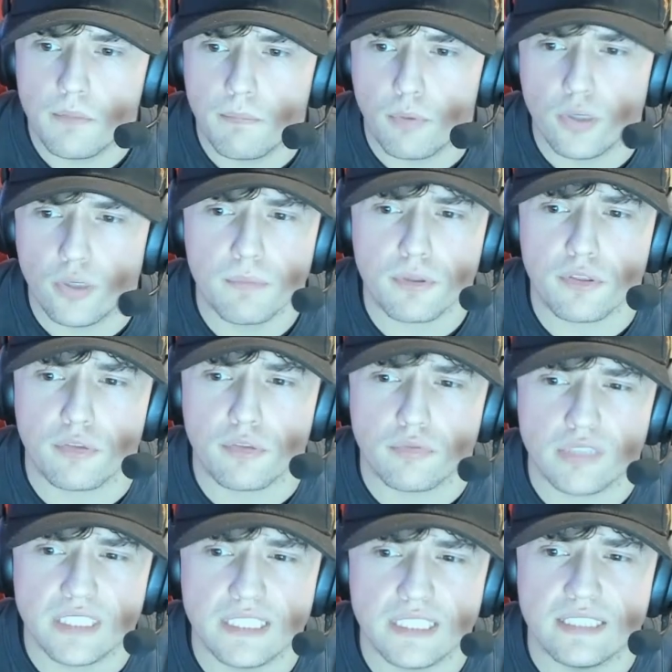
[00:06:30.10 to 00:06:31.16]
Point number
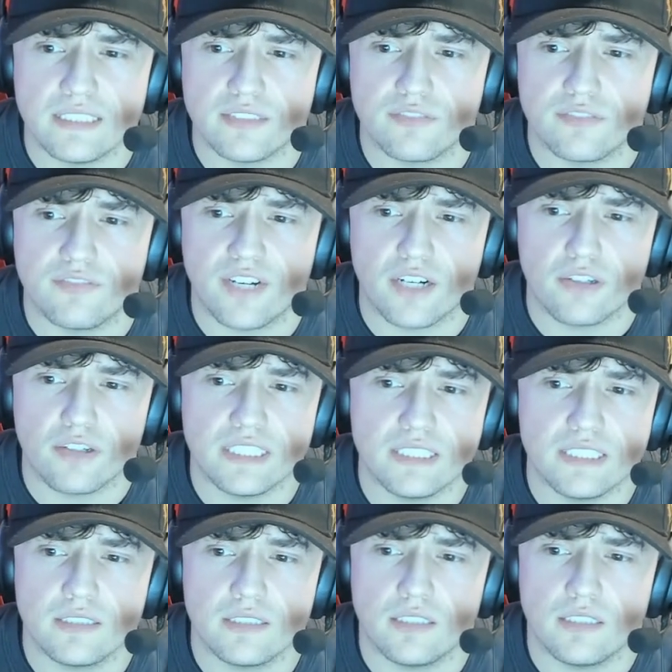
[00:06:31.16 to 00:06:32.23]
3 is
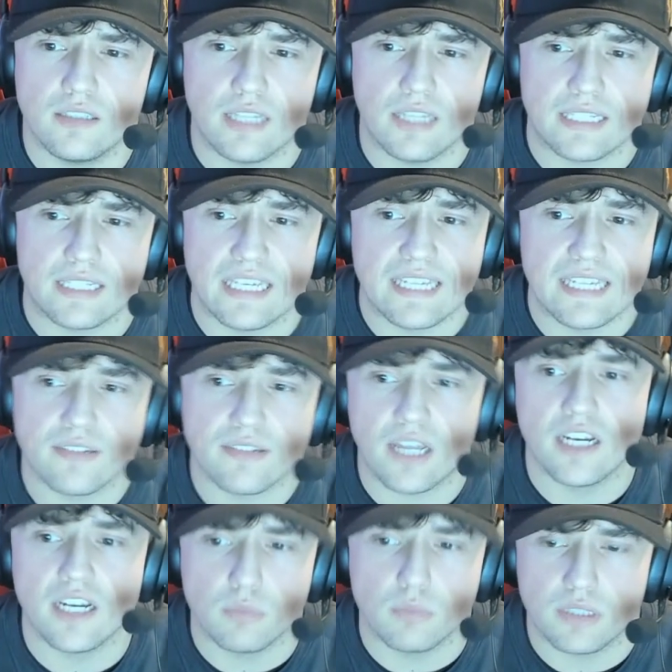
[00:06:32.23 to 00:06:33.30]
very like in
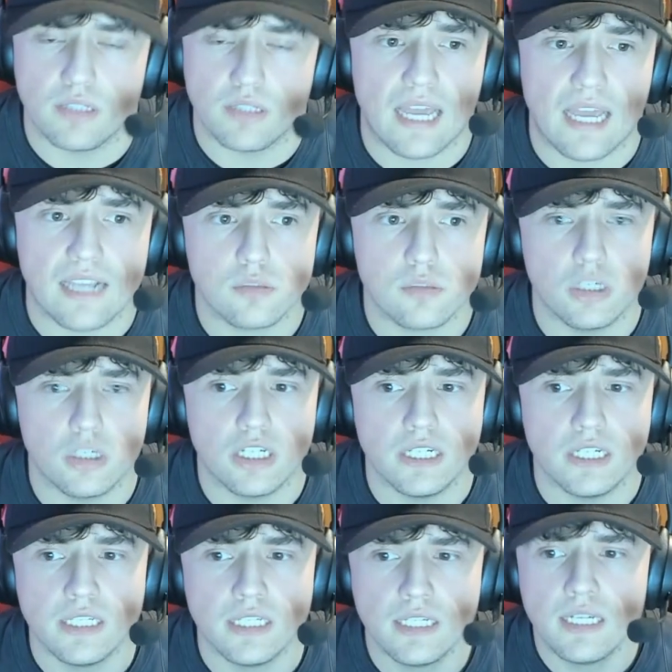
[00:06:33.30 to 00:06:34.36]
line with the last
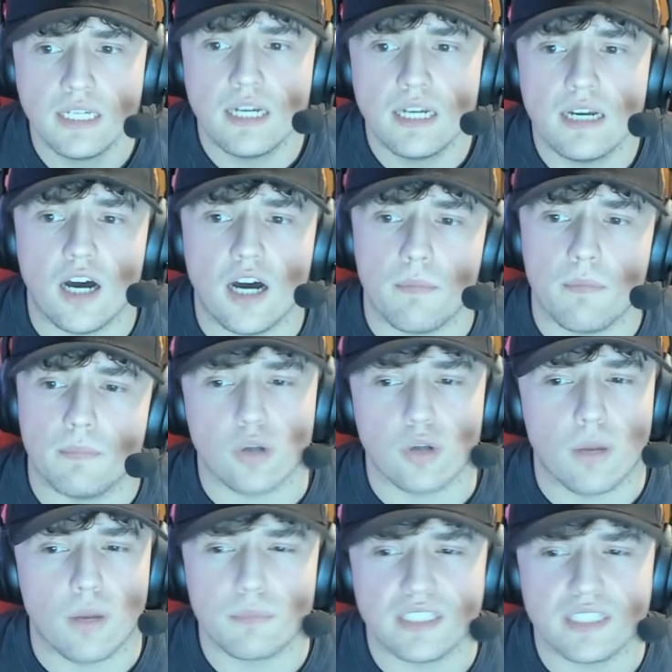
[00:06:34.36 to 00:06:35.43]
one, so
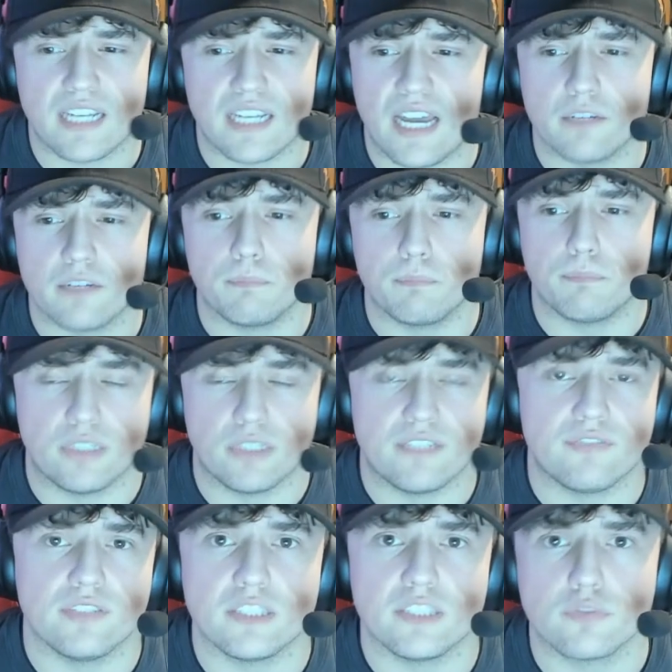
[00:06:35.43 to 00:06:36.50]
I'm just going to kind of
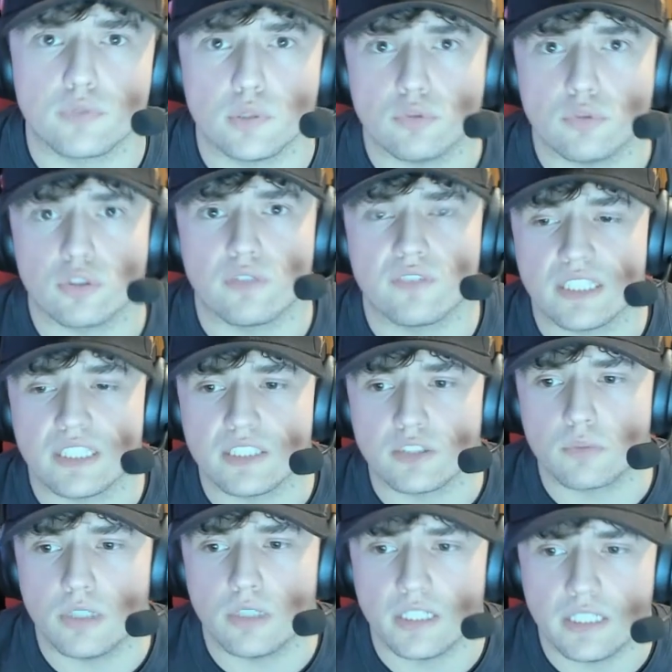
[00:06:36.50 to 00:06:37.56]
briefly cruise over this
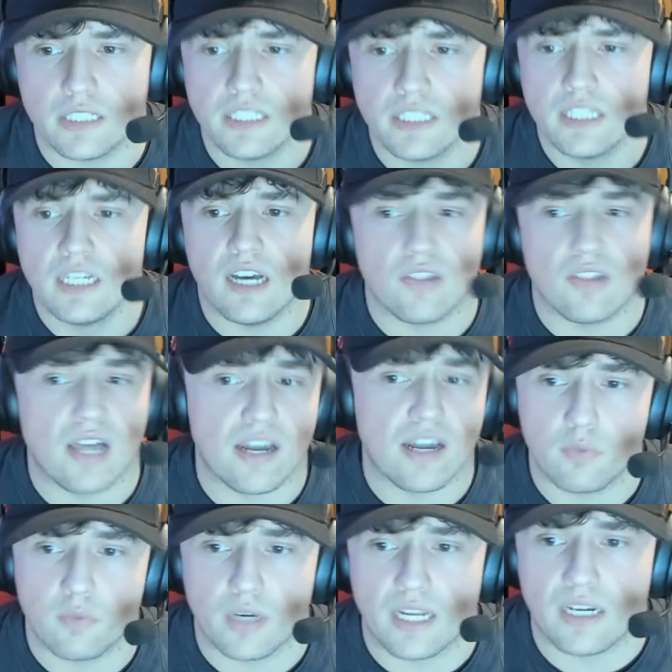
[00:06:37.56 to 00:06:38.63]
one. A lot
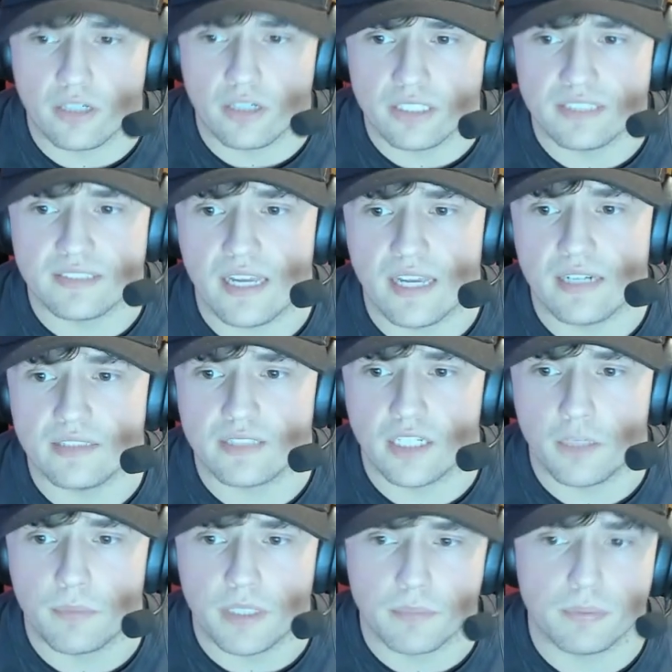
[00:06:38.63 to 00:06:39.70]
of what I already said is going
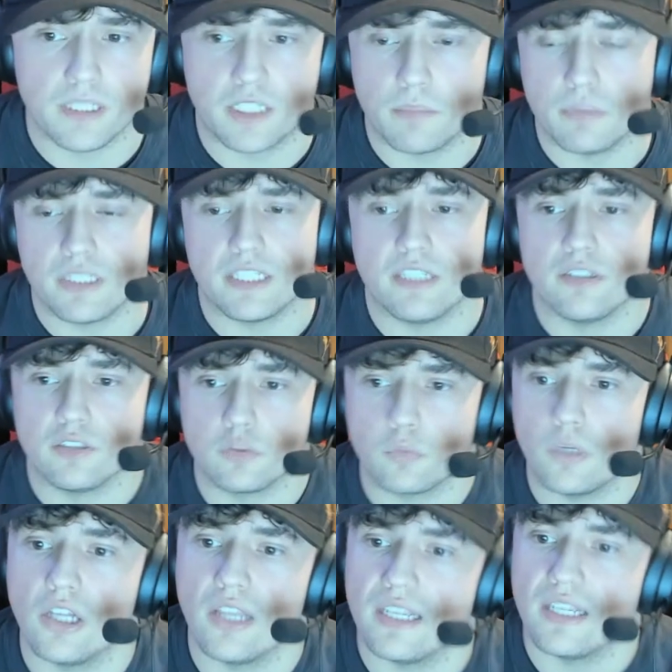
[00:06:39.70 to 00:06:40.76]
to be applicable here as
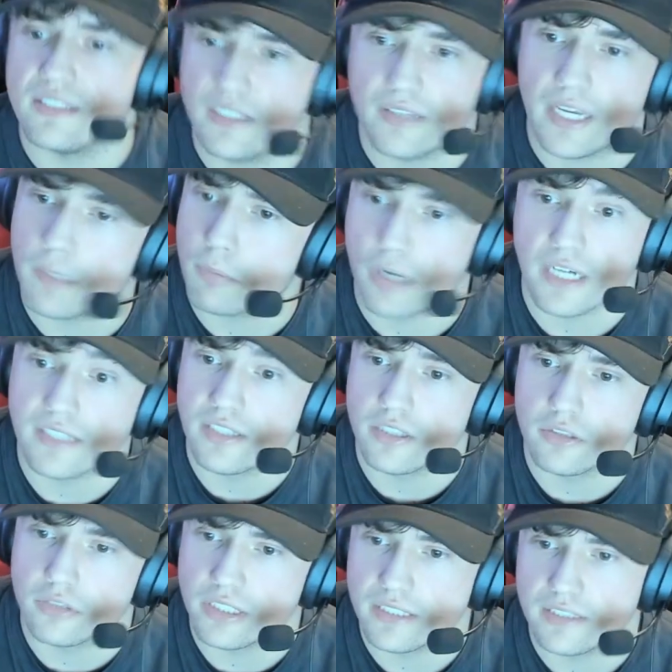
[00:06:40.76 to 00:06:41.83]
well, as in like price
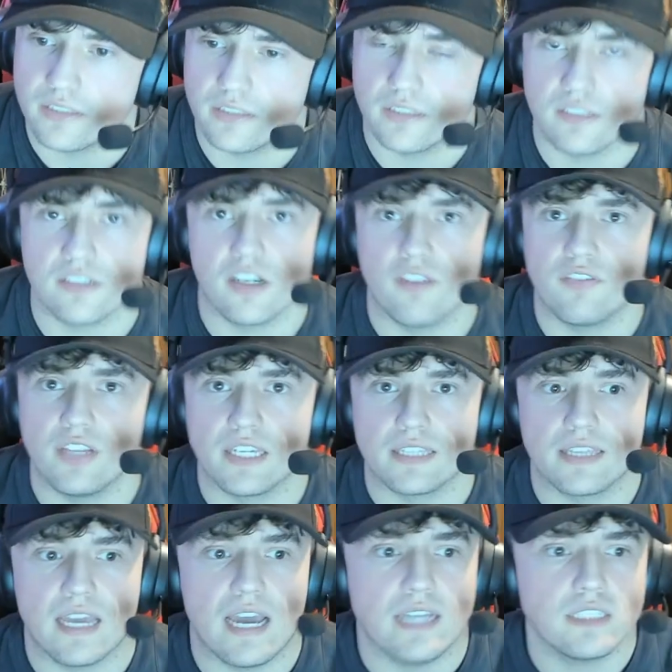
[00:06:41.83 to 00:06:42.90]
increases and stuff like
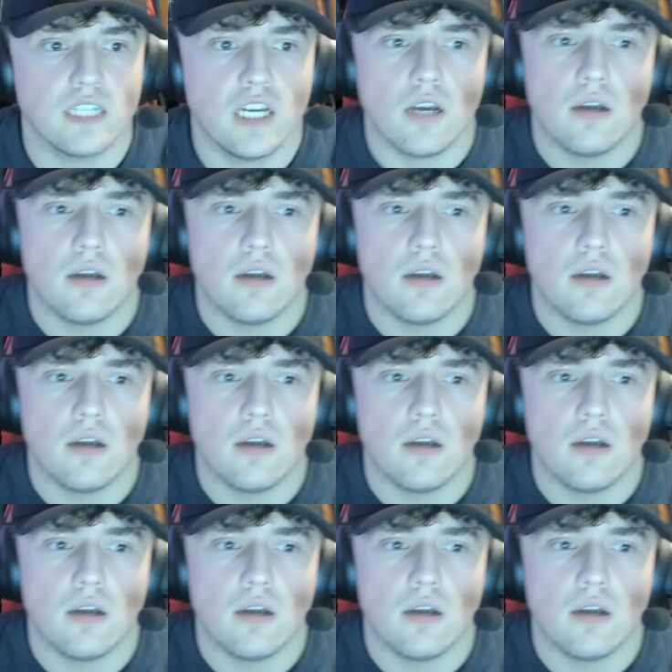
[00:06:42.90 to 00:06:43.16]
that.